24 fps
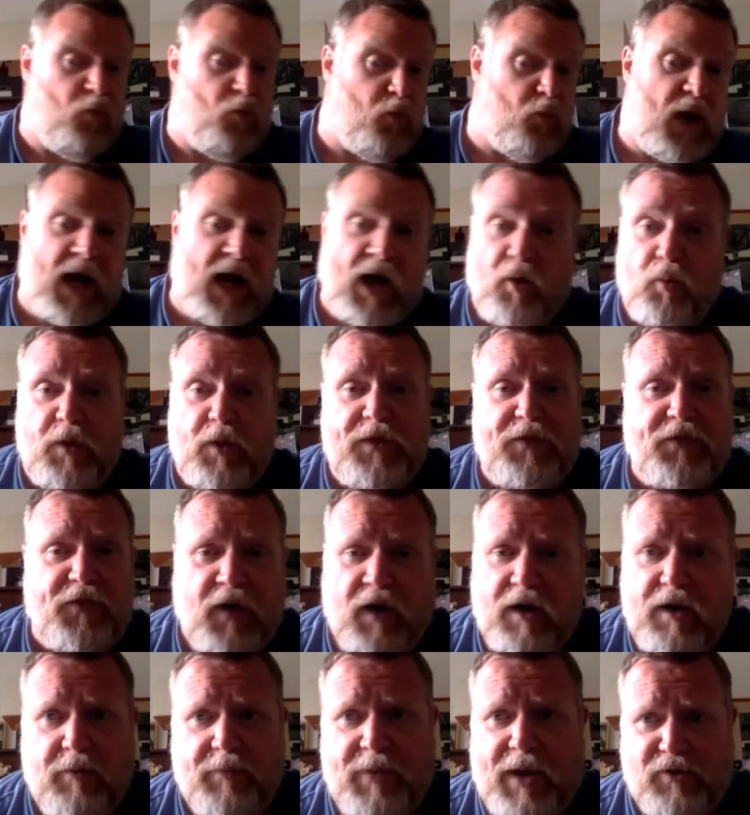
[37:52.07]
how we
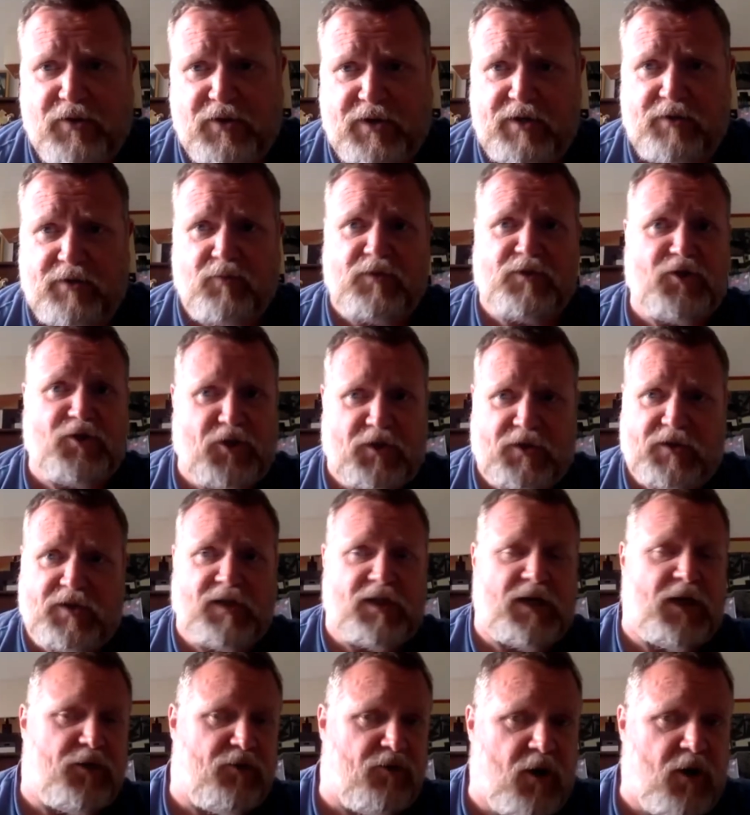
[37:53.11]
thought about it. It was just
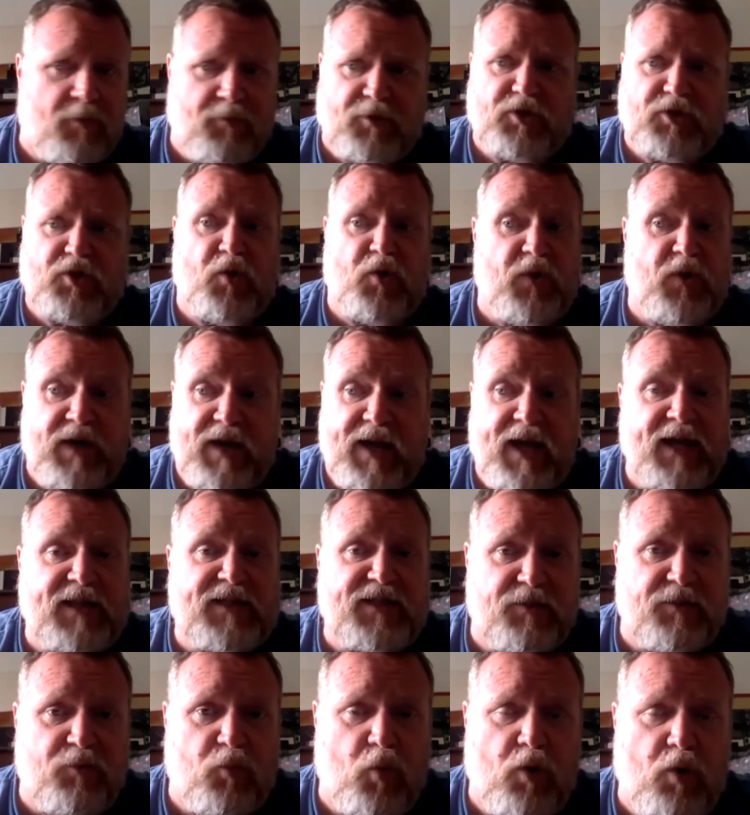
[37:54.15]
another opportunity to get
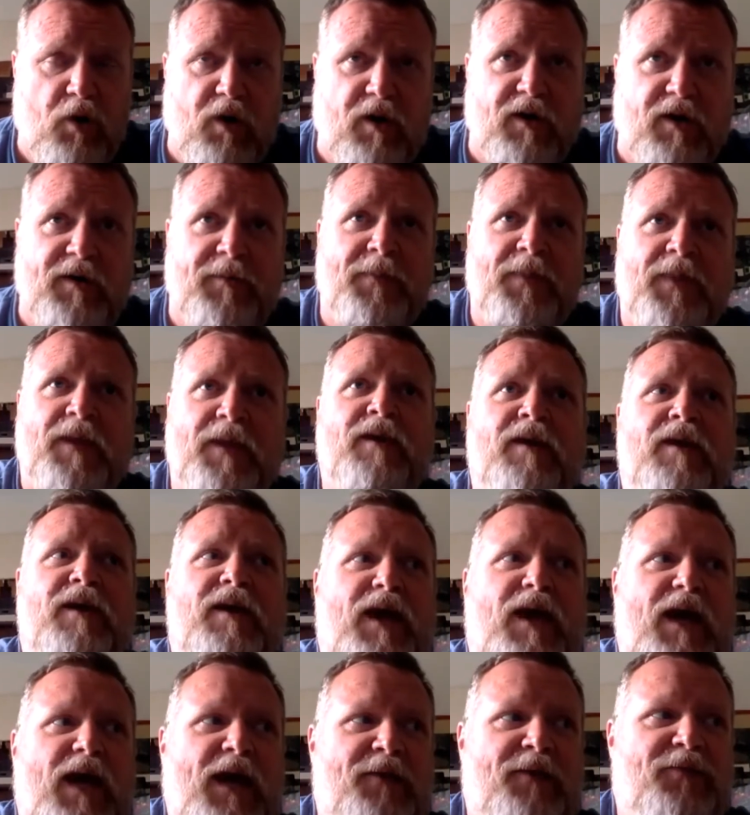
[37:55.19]
some work.
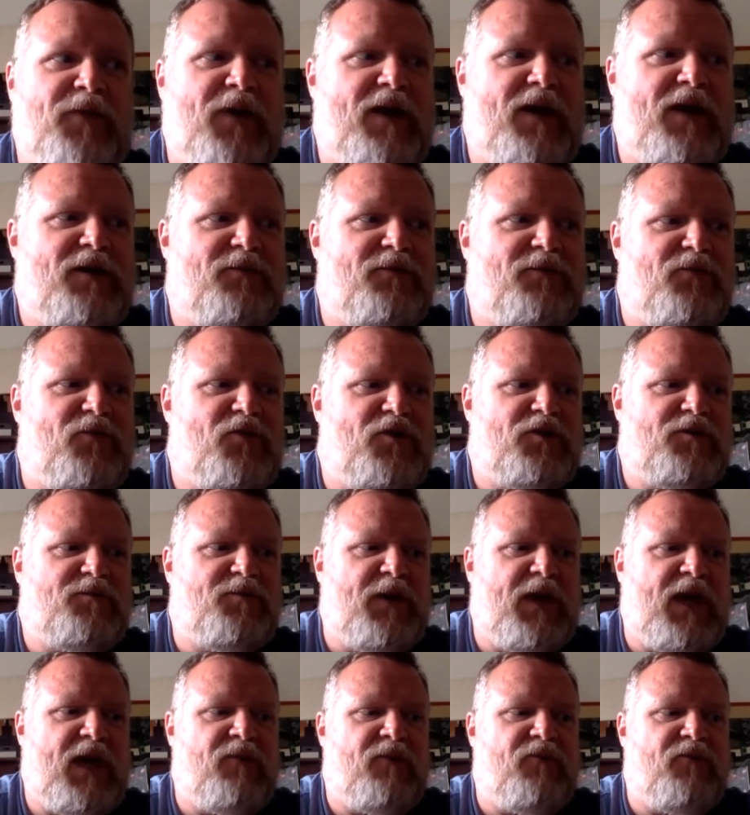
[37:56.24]
And then it just
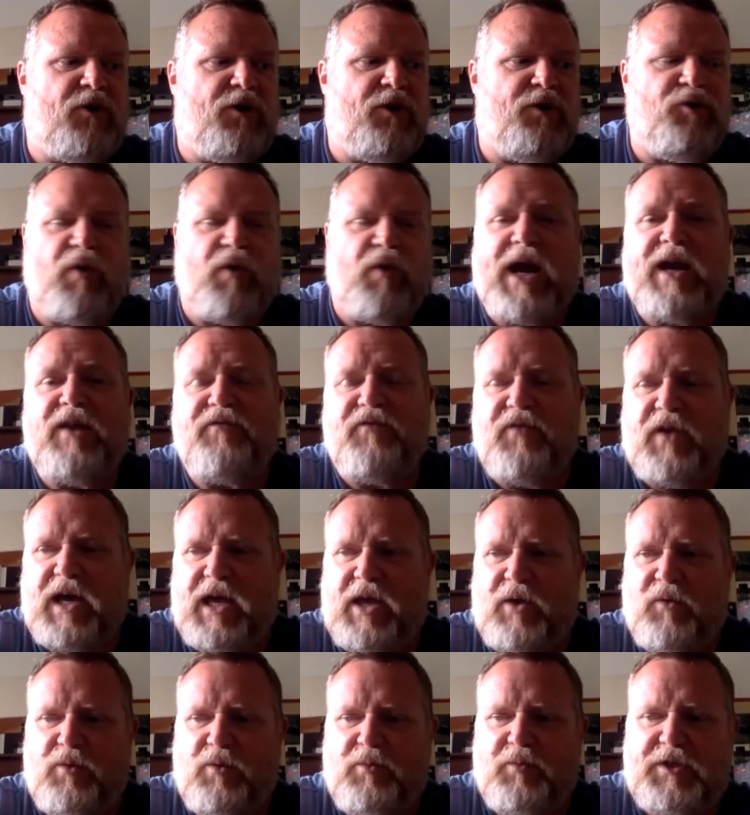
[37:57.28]
became very
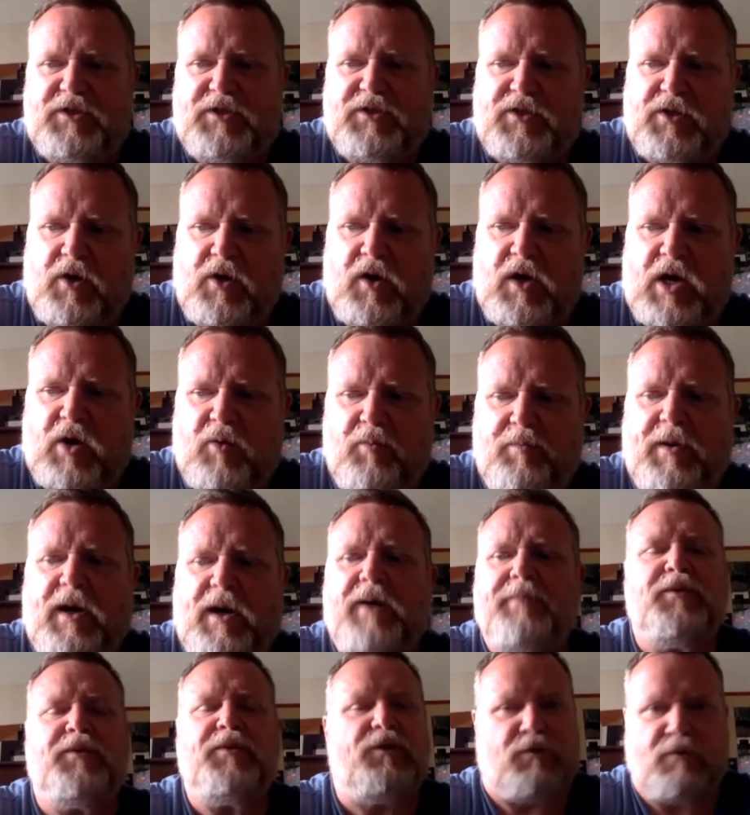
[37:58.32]
gratifying when we saw how
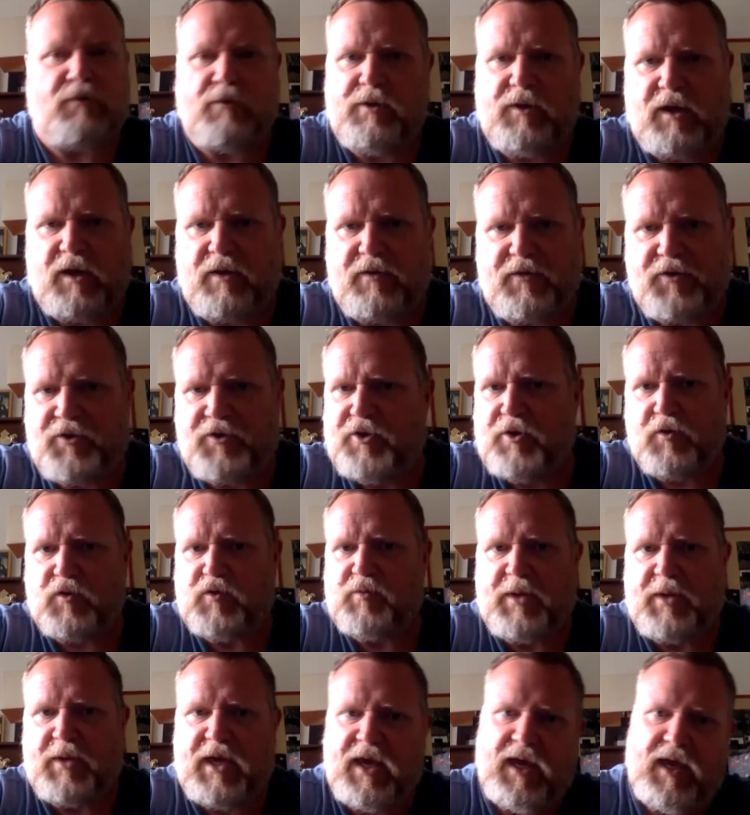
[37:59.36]
popular a lot of the shows
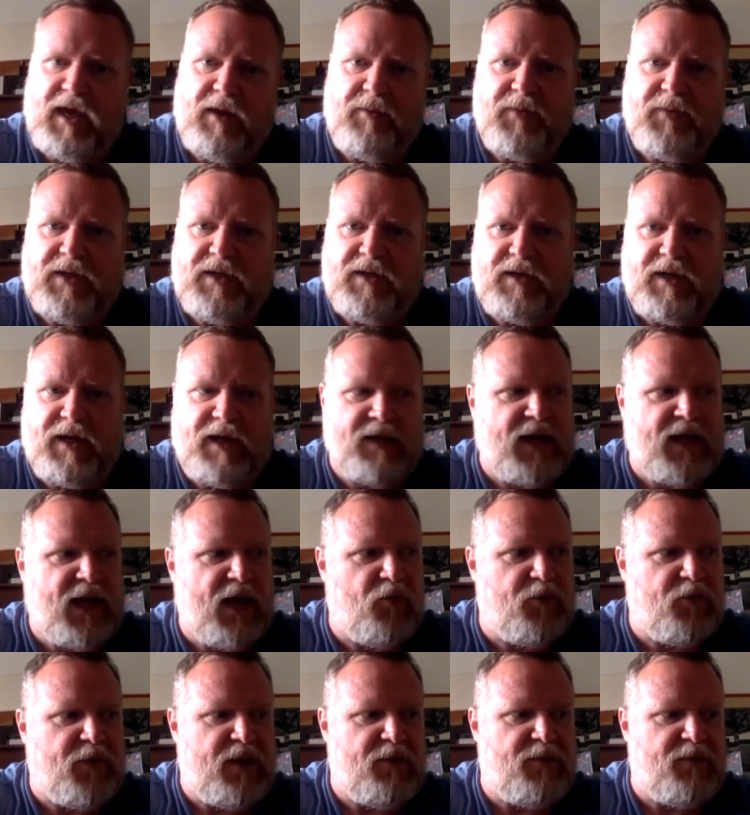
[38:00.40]
became, and
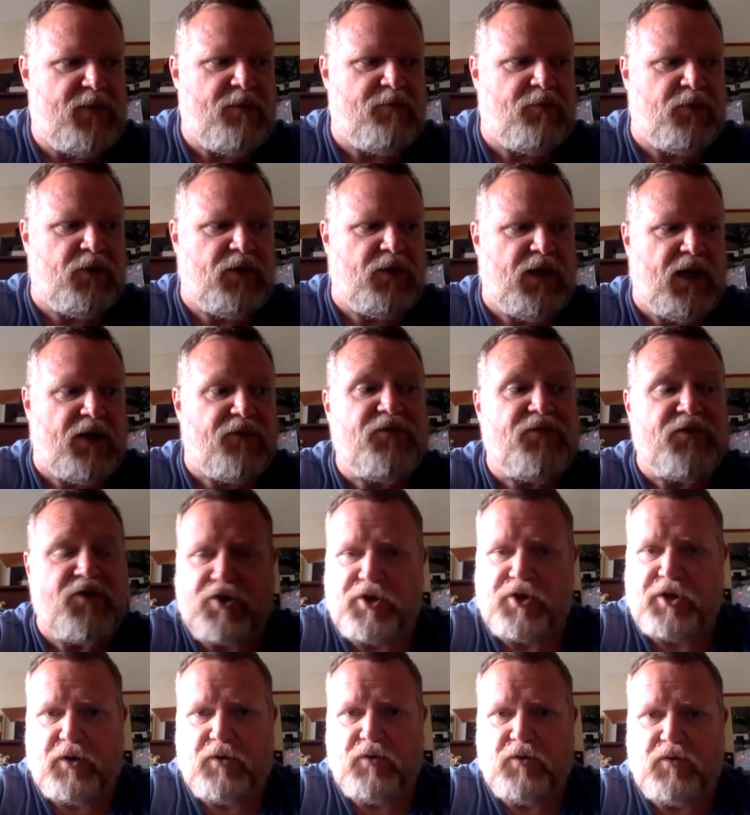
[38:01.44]
how many people love the
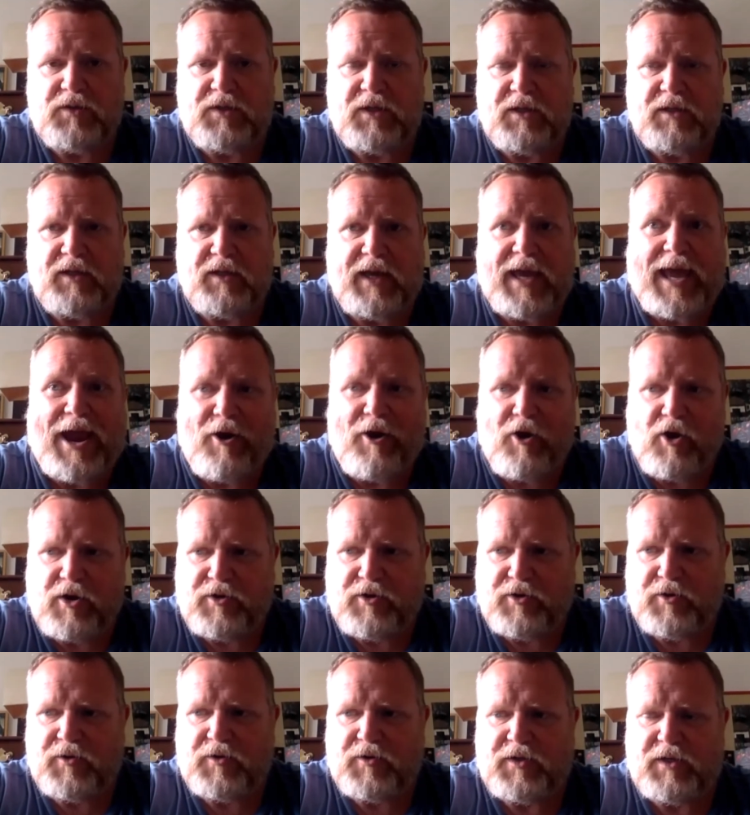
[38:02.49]
shows and the
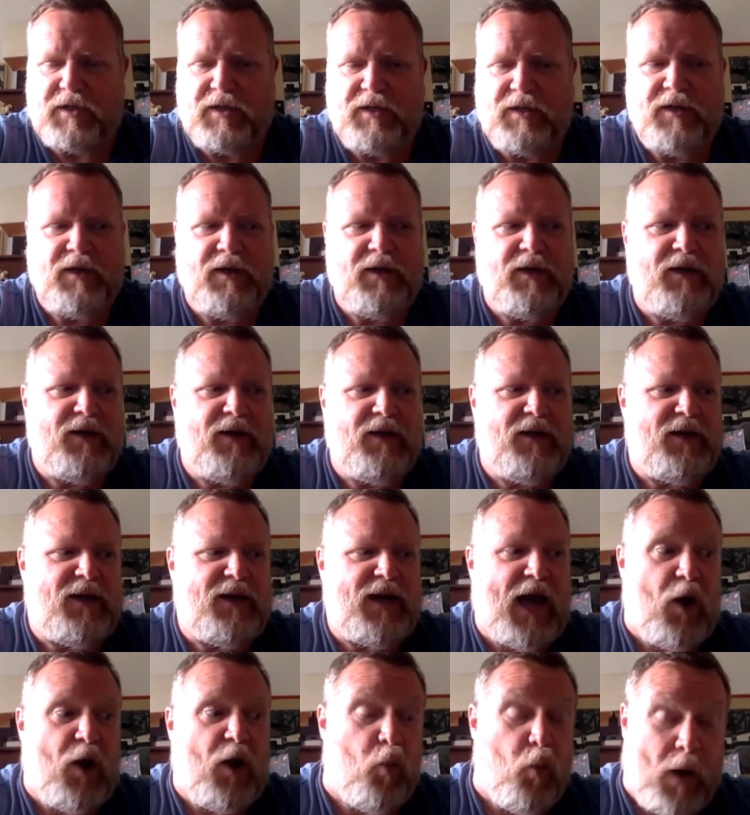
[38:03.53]
characters, and
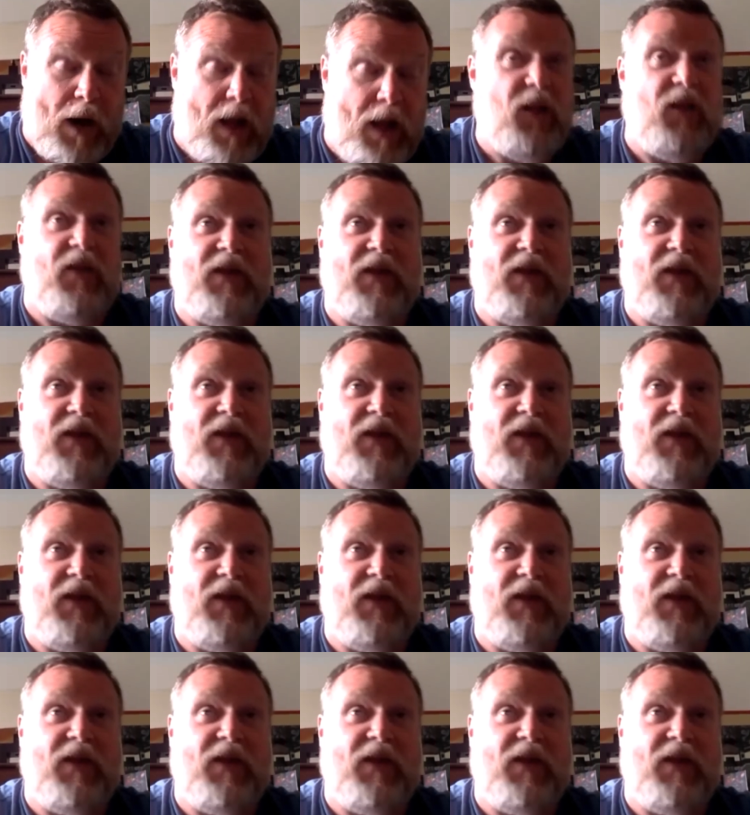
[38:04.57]
how well